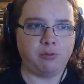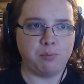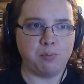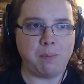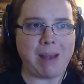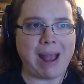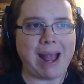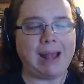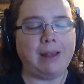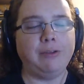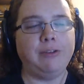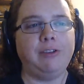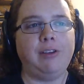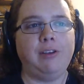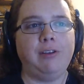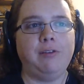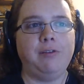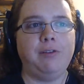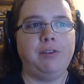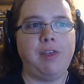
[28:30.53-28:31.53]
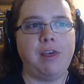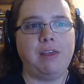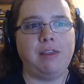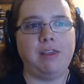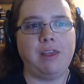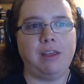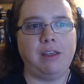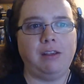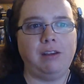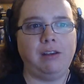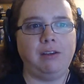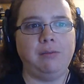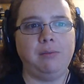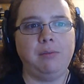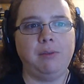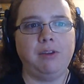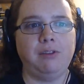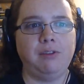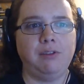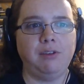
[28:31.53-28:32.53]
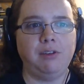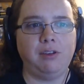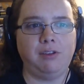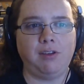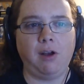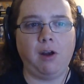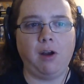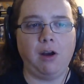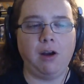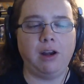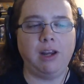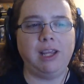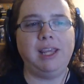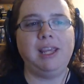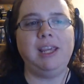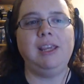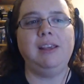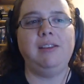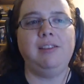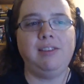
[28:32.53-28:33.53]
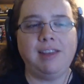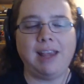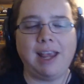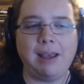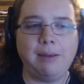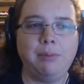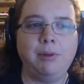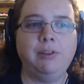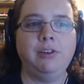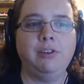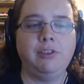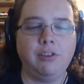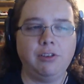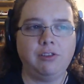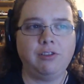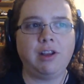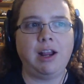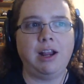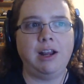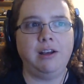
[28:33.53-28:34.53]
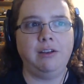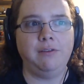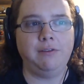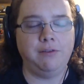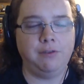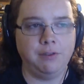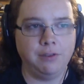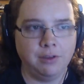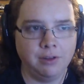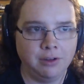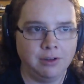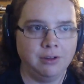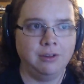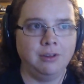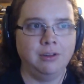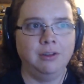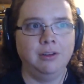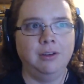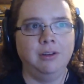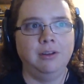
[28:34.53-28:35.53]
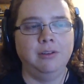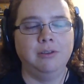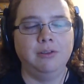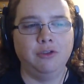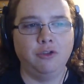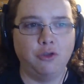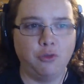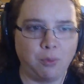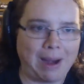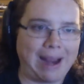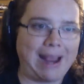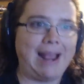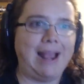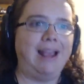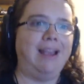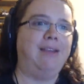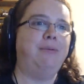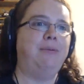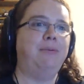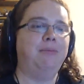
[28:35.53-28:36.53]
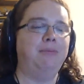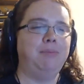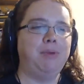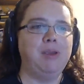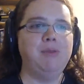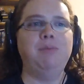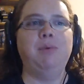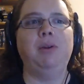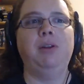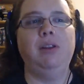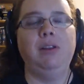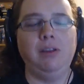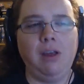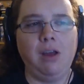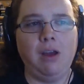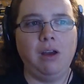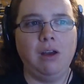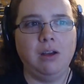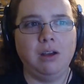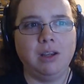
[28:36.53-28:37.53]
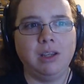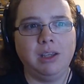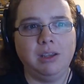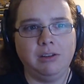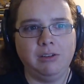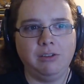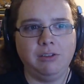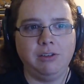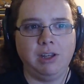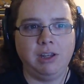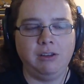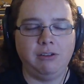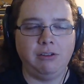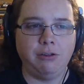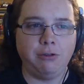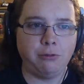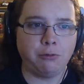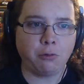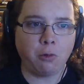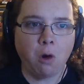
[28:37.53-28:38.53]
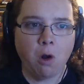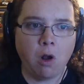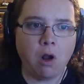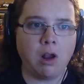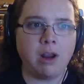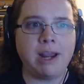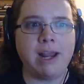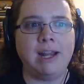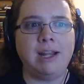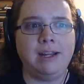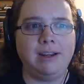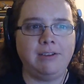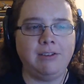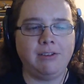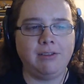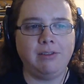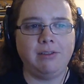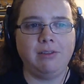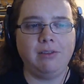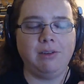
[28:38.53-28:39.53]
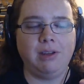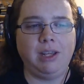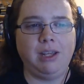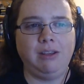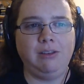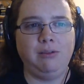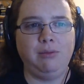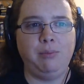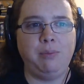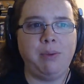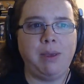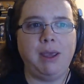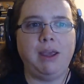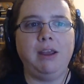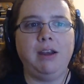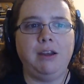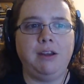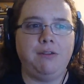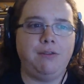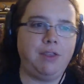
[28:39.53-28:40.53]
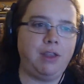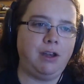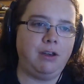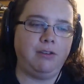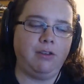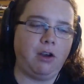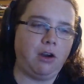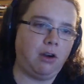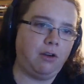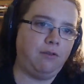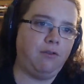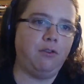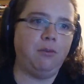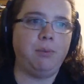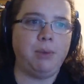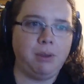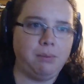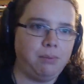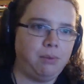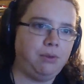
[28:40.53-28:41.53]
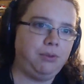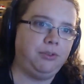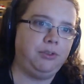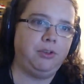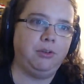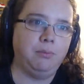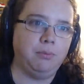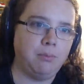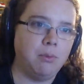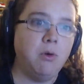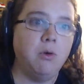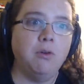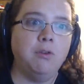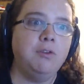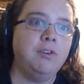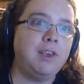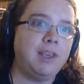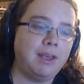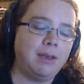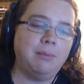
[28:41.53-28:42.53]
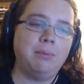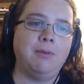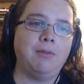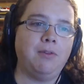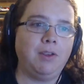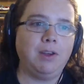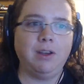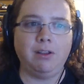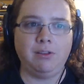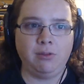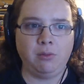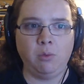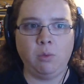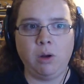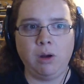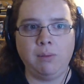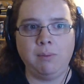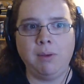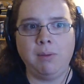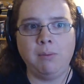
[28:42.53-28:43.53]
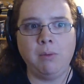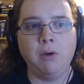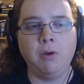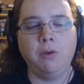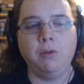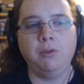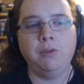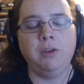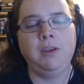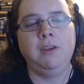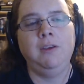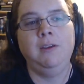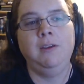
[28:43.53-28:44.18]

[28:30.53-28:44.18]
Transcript: massive that it's hard. He is able to just kind of drag people along. He's strong, and he's big enough that it's hard for people to move him if he doesn't want to be moved.